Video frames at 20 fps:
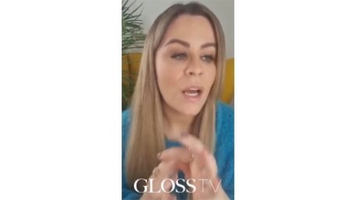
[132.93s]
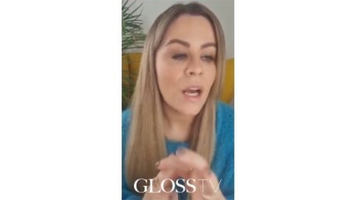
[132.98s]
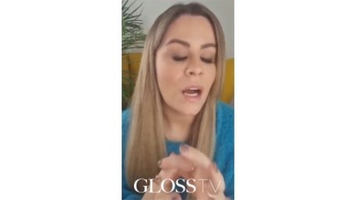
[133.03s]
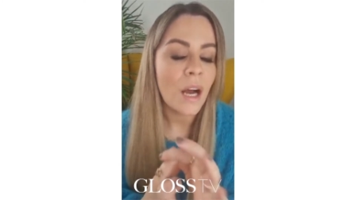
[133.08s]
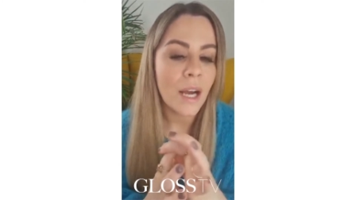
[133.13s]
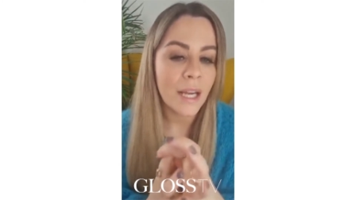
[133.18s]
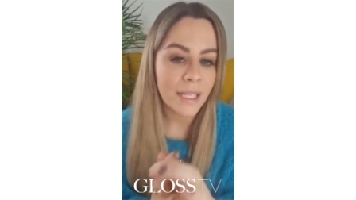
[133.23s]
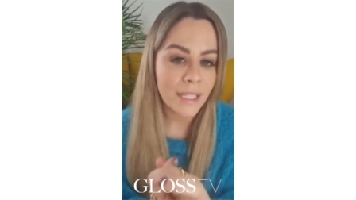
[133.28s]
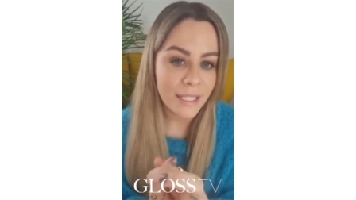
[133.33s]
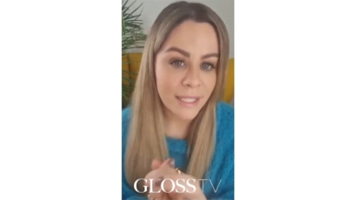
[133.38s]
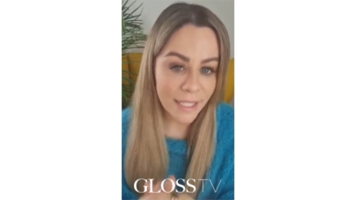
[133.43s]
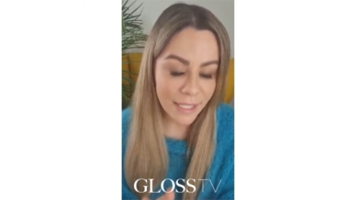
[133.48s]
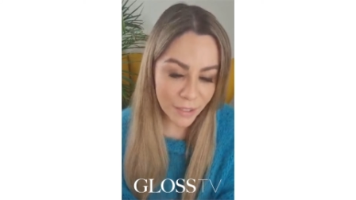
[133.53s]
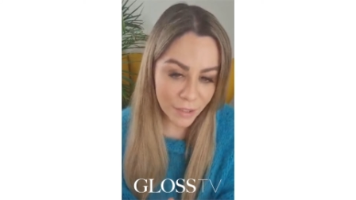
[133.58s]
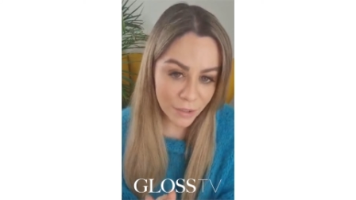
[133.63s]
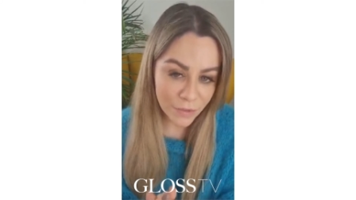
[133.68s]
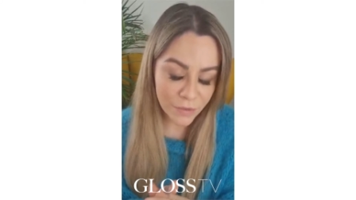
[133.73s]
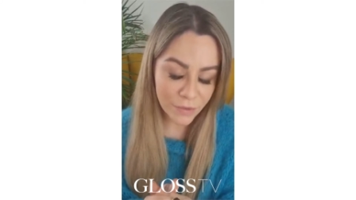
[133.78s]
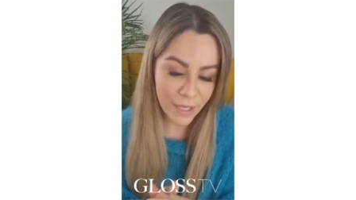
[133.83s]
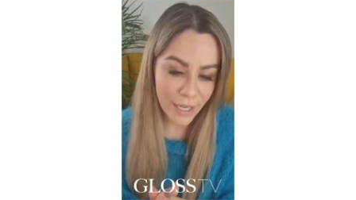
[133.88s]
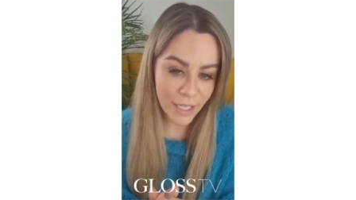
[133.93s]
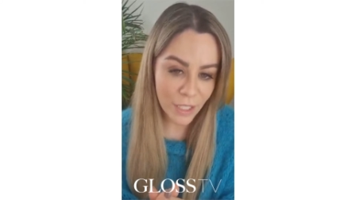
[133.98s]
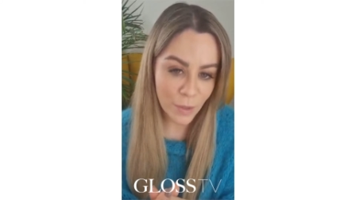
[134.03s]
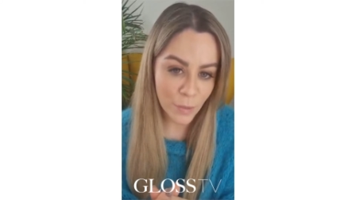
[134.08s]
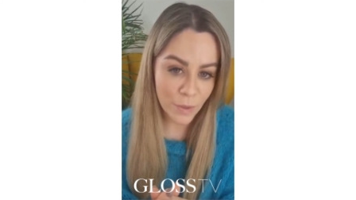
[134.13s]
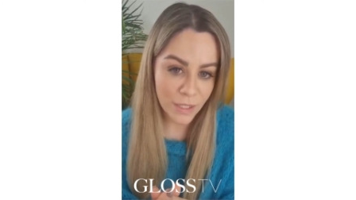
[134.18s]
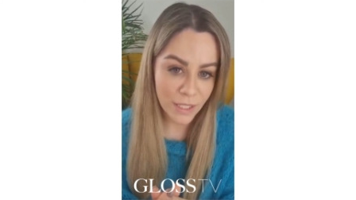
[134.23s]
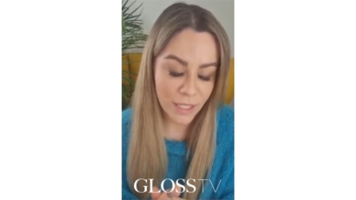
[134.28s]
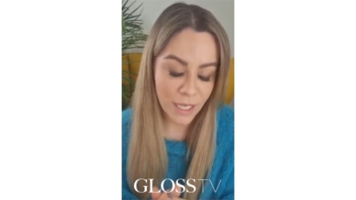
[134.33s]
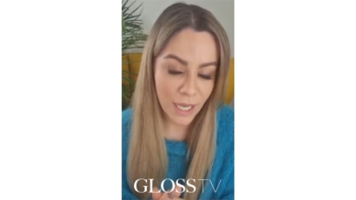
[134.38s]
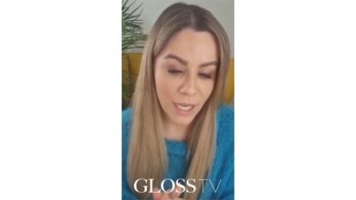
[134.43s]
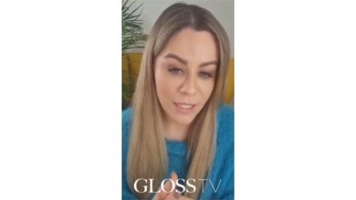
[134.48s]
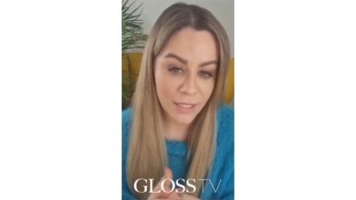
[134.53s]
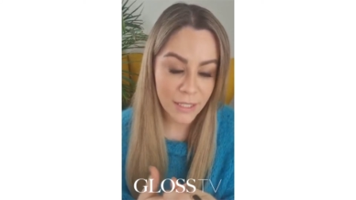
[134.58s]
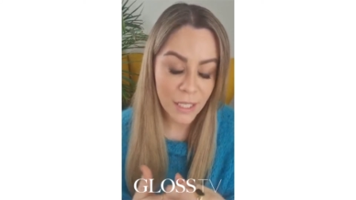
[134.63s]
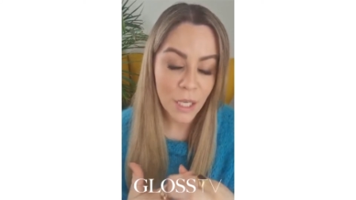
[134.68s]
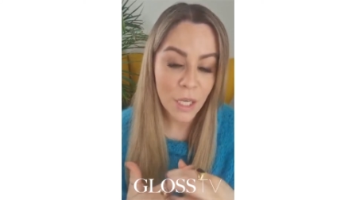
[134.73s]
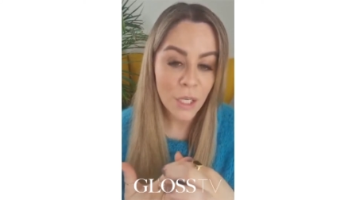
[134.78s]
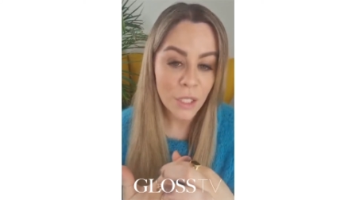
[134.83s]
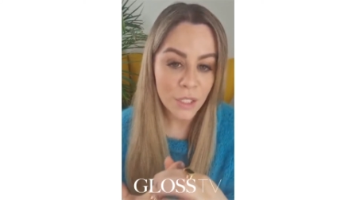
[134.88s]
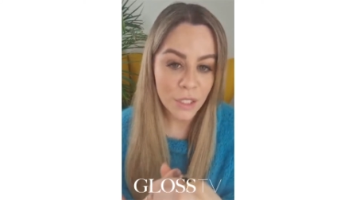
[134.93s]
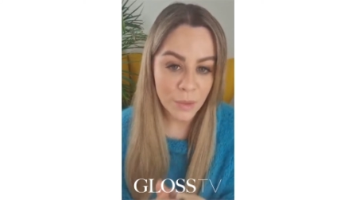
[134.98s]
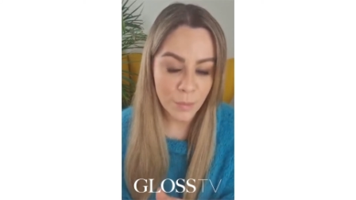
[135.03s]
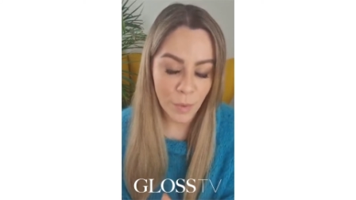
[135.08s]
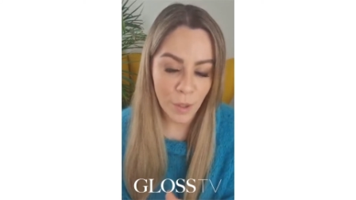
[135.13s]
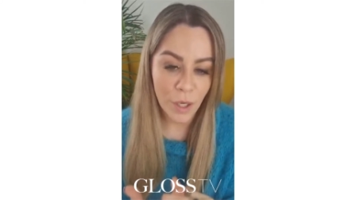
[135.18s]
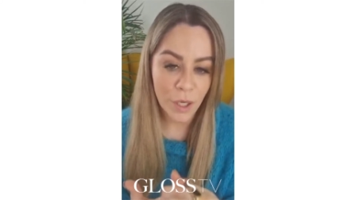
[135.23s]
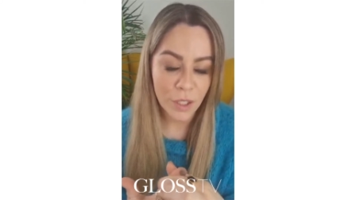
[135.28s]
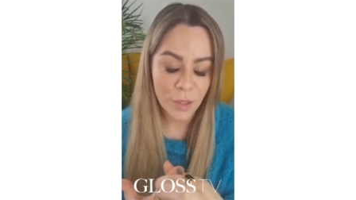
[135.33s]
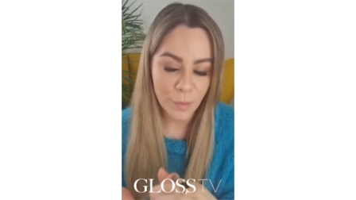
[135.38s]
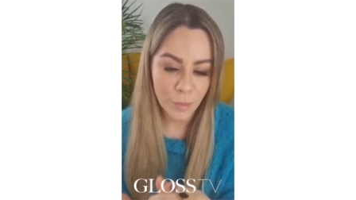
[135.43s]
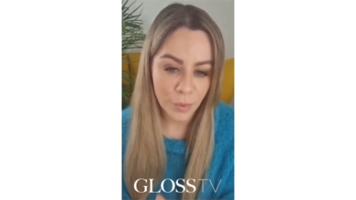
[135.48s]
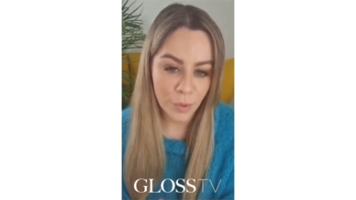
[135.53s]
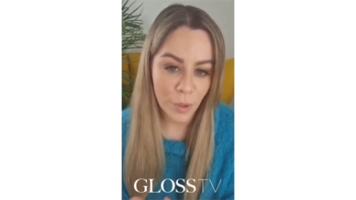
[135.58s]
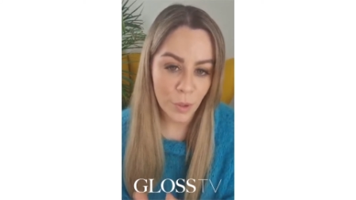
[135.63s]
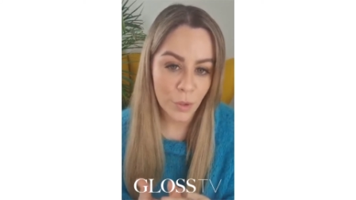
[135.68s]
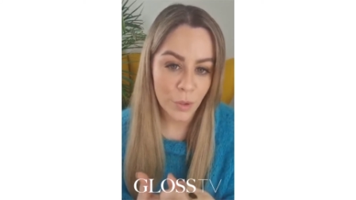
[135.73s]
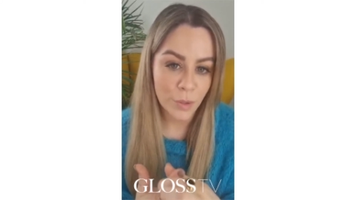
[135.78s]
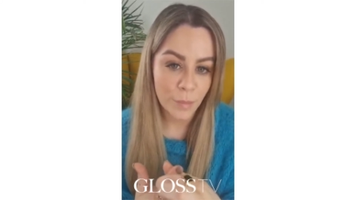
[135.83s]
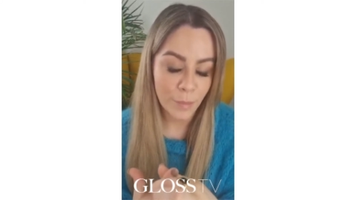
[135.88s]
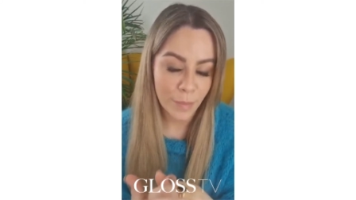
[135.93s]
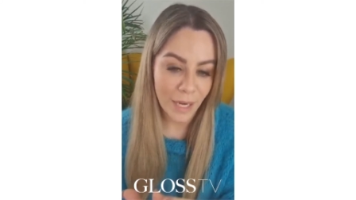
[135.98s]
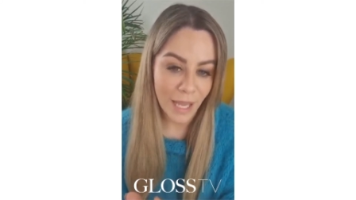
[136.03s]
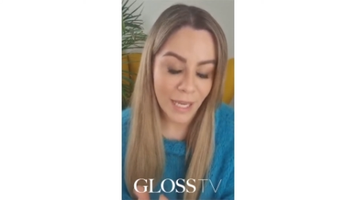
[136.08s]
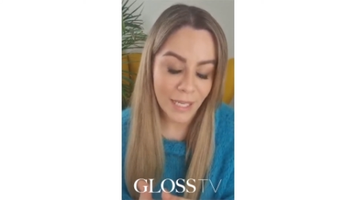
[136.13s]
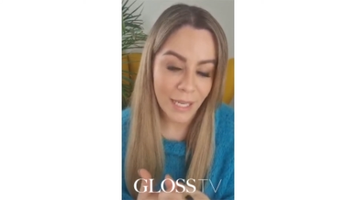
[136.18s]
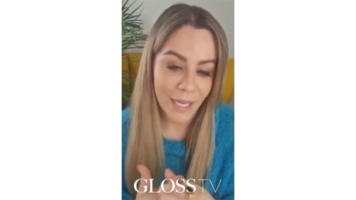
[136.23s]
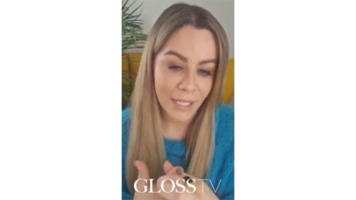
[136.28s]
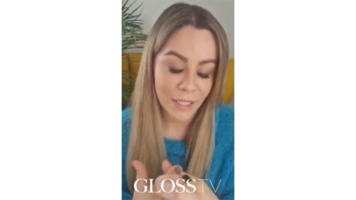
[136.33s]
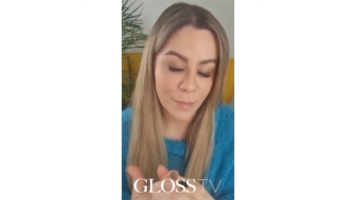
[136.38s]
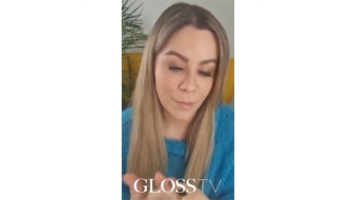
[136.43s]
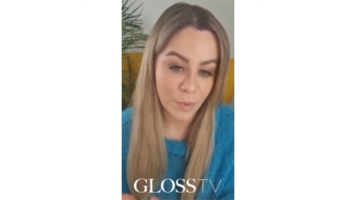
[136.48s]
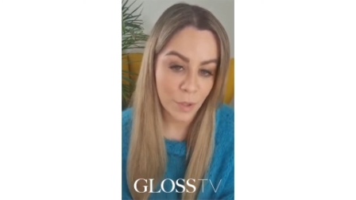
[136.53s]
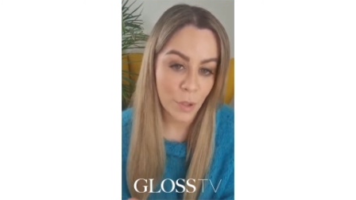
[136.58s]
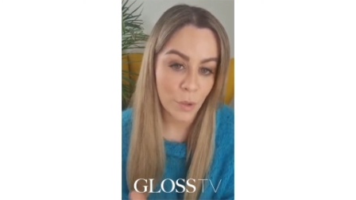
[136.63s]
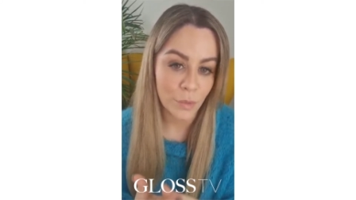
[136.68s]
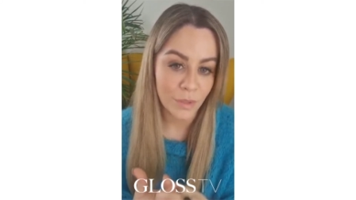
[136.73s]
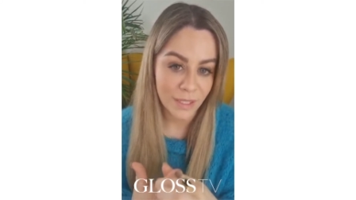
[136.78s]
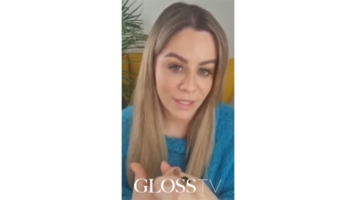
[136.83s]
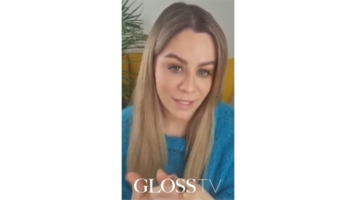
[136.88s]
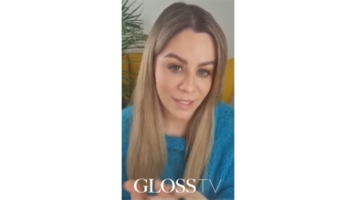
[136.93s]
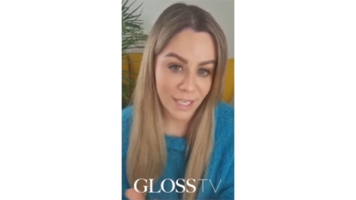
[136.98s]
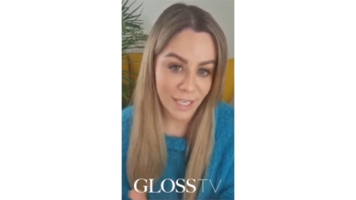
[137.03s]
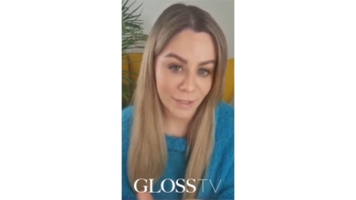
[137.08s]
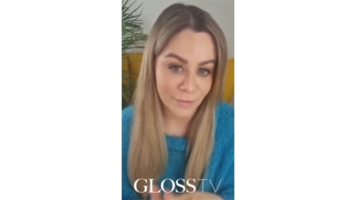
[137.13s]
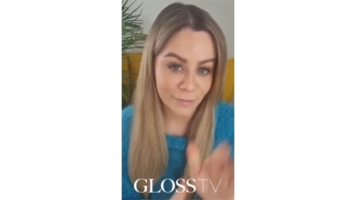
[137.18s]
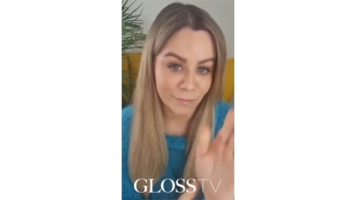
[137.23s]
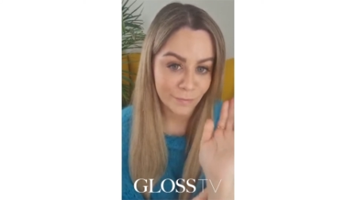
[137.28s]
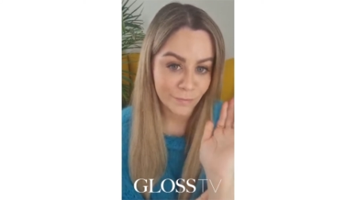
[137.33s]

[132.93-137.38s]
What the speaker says: ideal for anyone that has spot prone, blackhead prone skin.